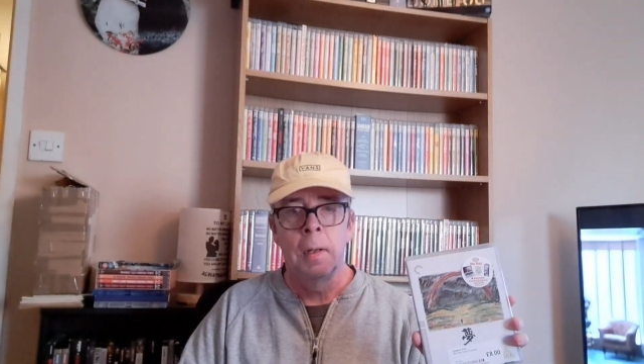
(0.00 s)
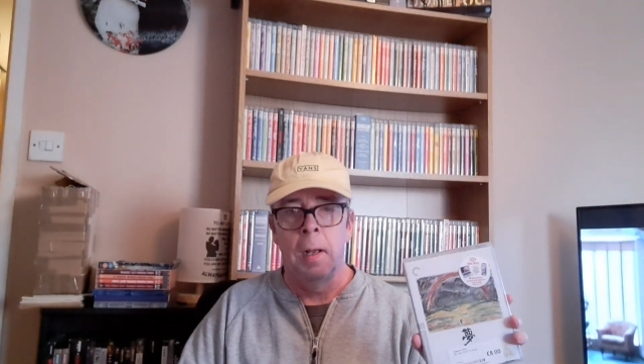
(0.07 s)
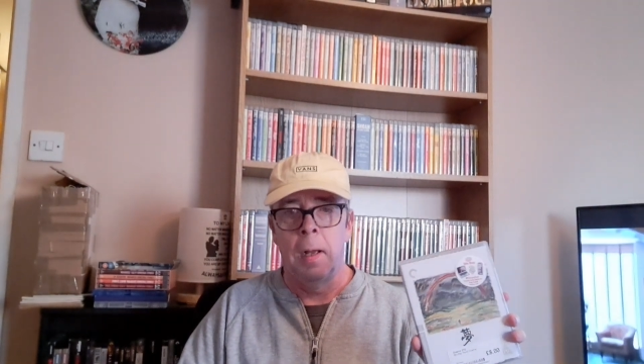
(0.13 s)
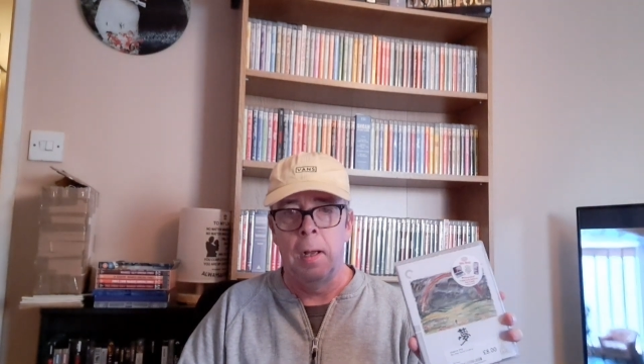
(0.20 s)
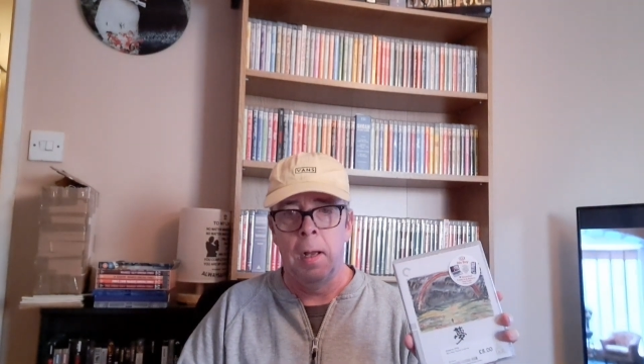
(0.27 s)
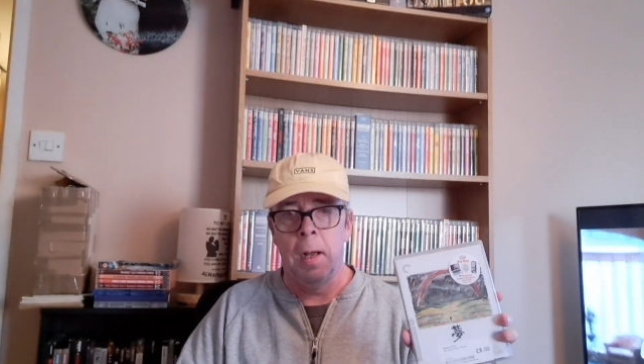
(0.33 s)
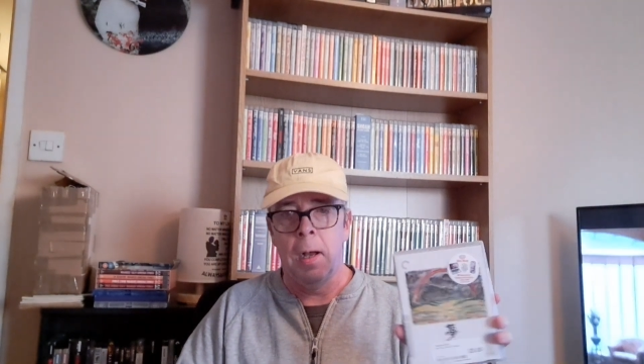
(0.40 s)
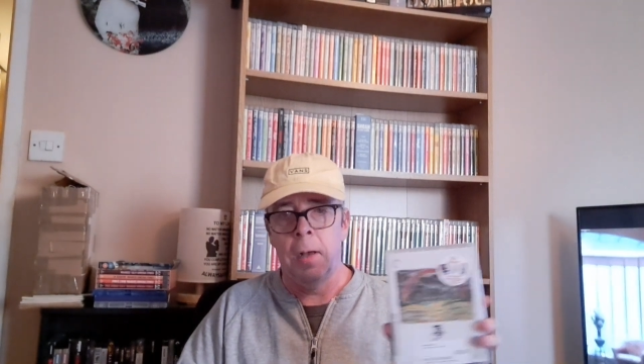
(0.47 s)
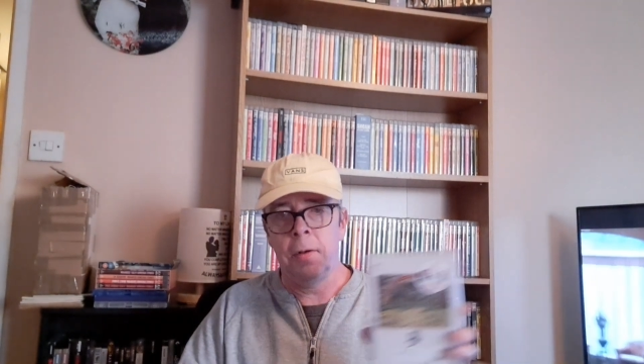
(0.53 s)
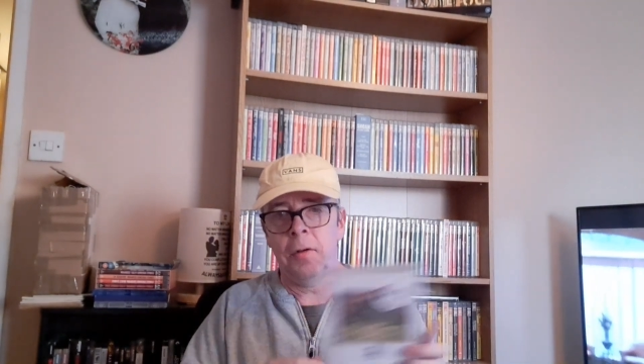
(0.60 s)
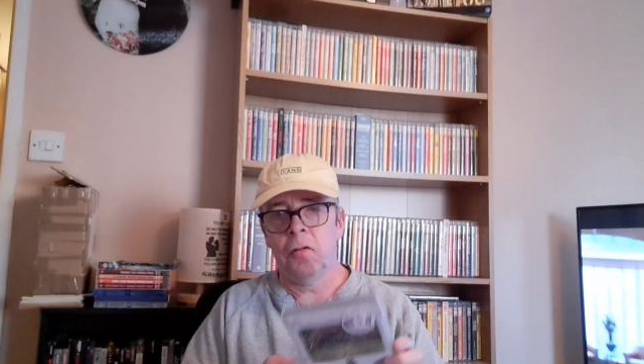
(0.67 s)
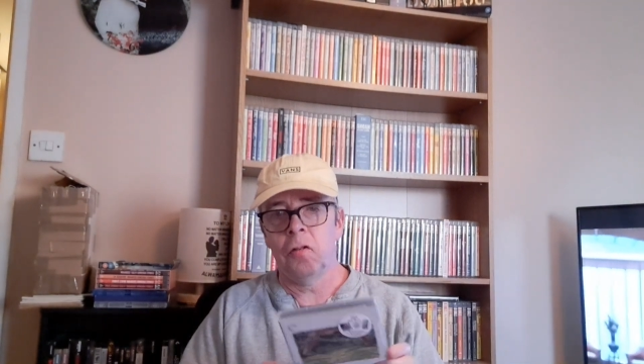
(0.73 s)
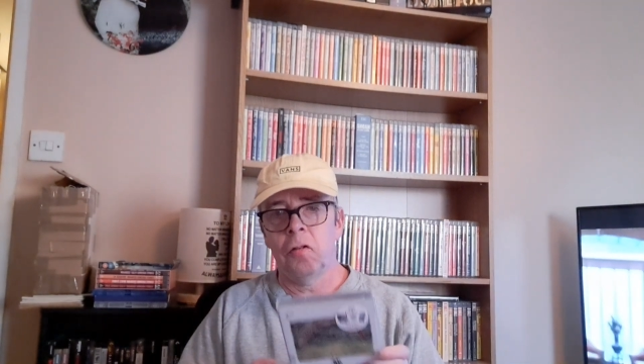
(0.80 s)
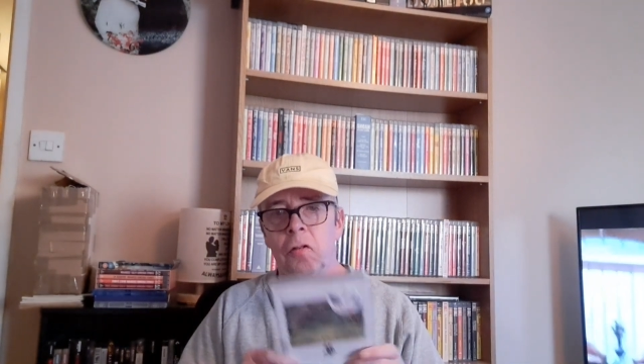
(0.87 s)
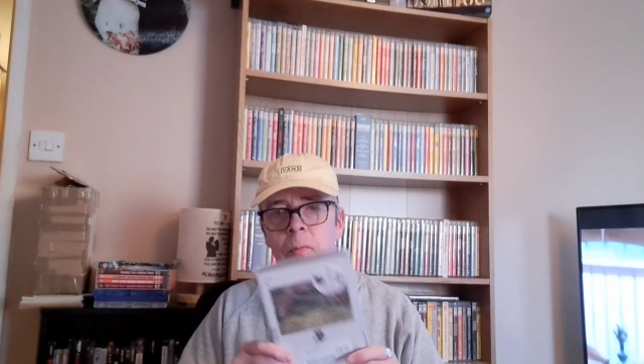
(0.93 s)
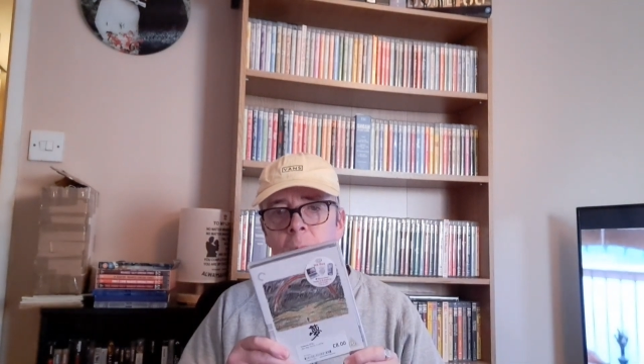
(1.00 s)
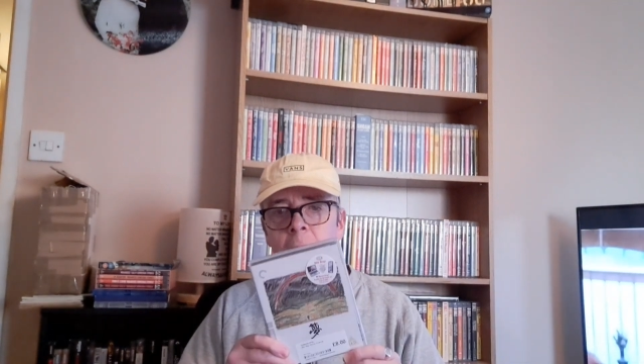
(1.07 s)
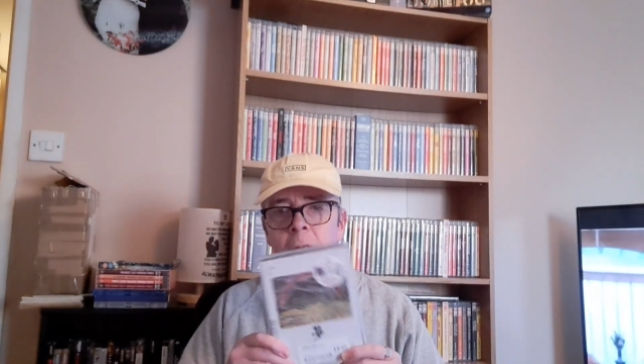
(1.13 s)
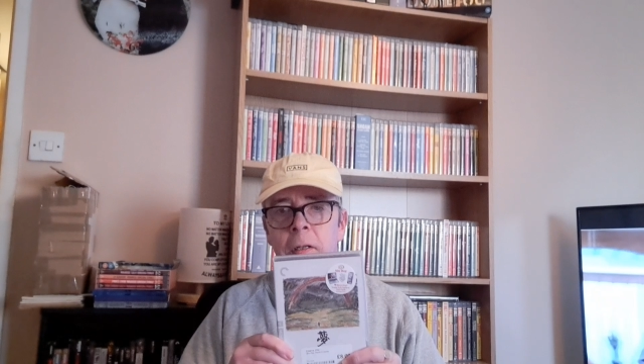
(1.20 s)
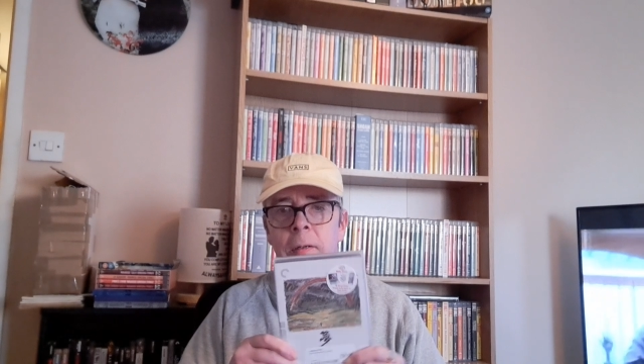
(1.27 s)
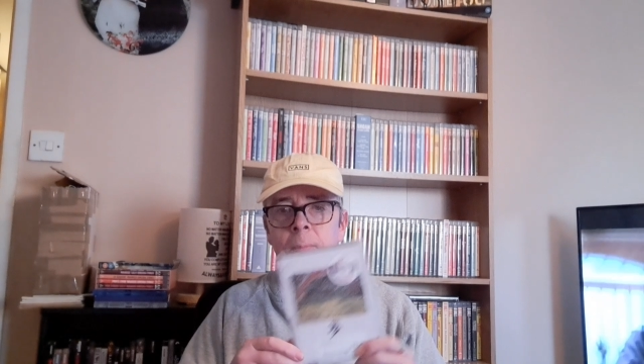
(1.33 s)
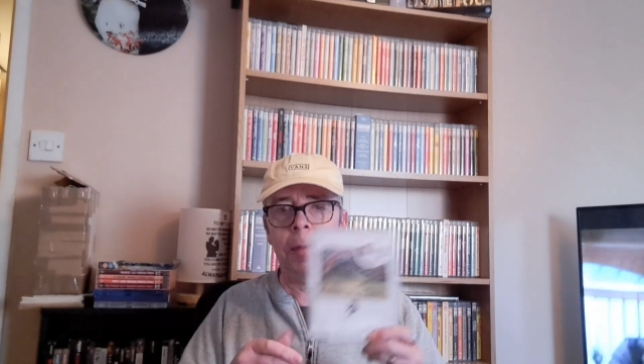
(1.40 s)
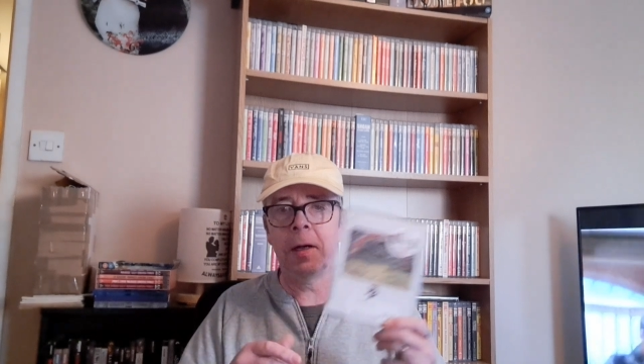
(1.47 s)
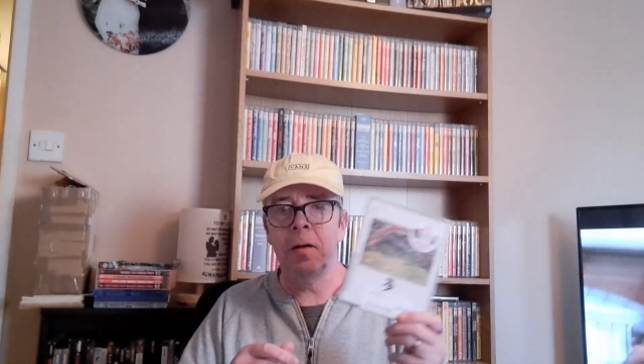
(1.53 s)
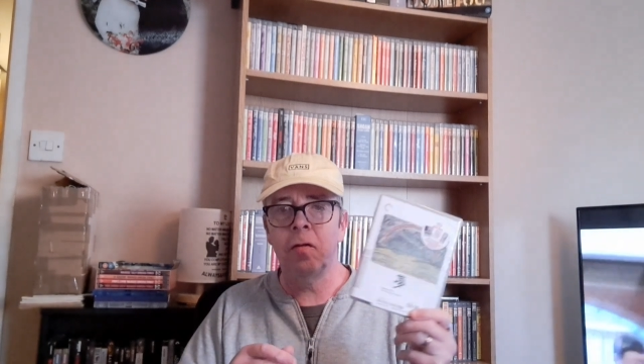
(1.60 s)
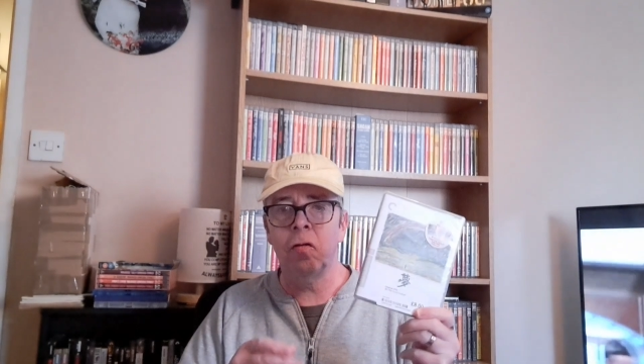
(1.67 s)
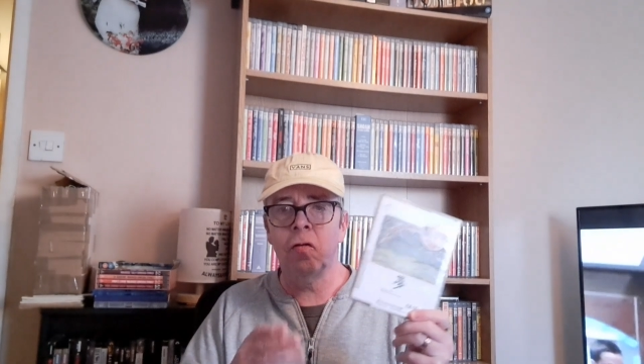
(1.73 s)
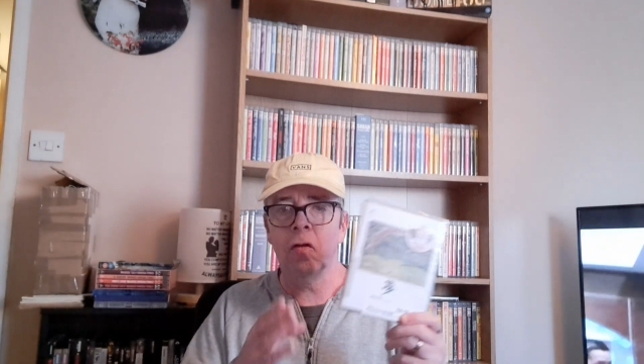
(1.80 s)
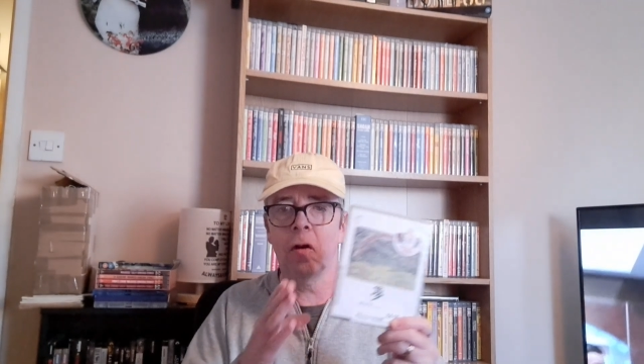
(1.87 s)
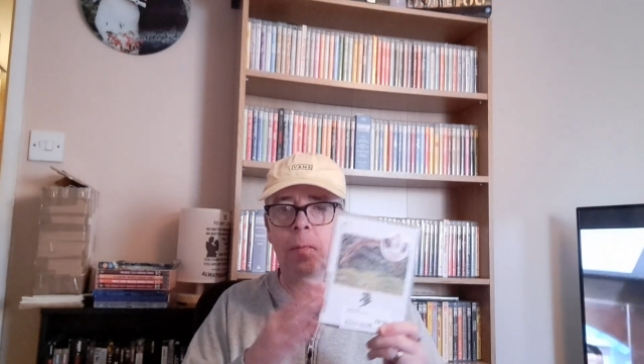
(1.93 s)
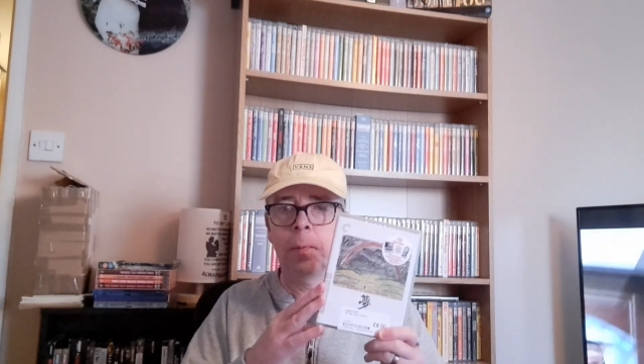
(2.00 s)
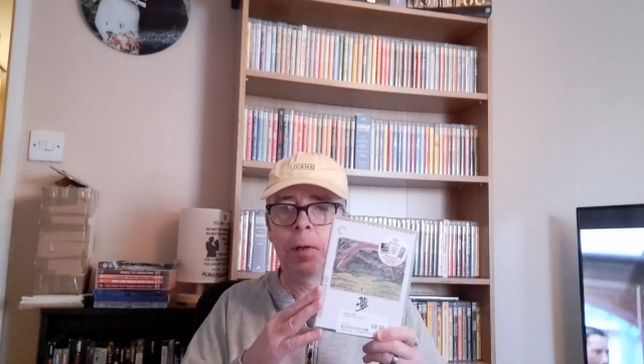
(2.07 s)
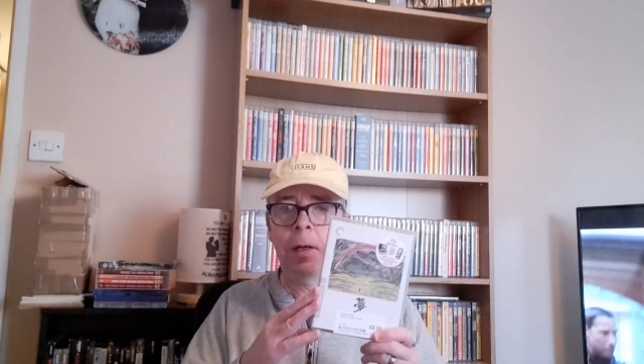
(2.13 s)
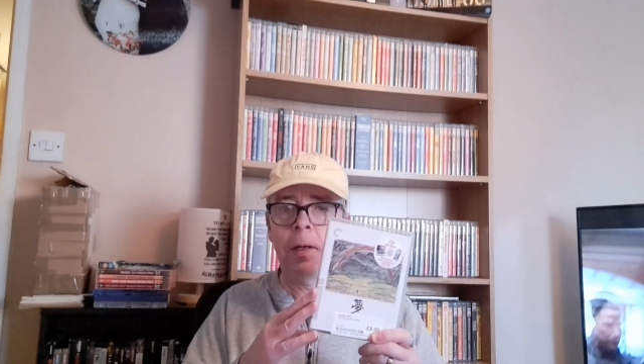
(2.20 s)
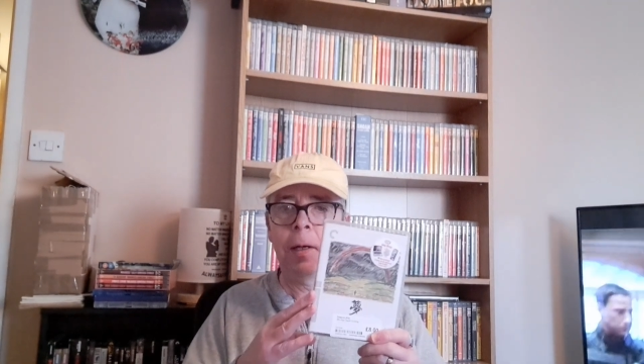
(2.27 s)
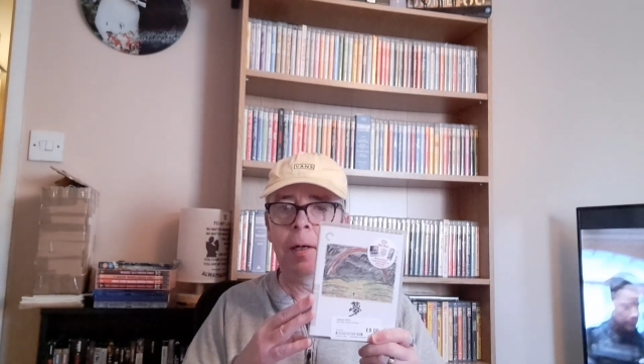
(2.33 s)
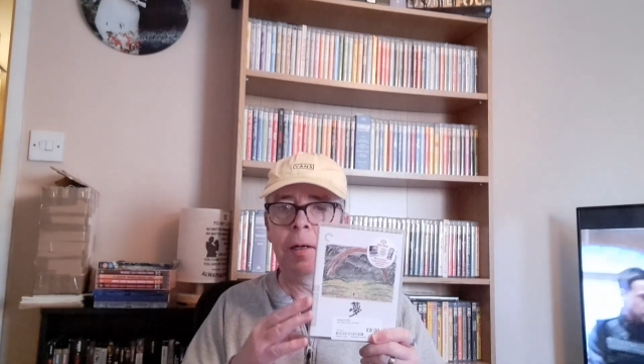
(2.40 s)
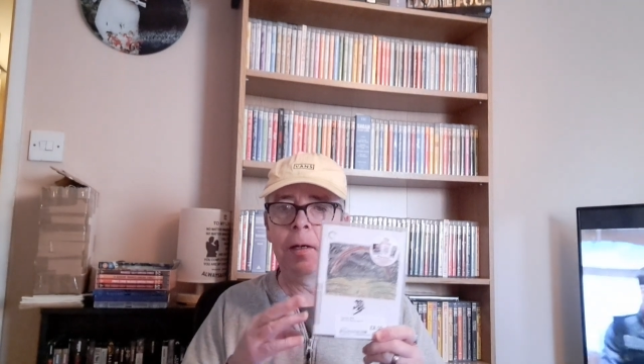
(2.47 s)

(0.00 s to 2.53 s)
And this used to be the manager's copy in there,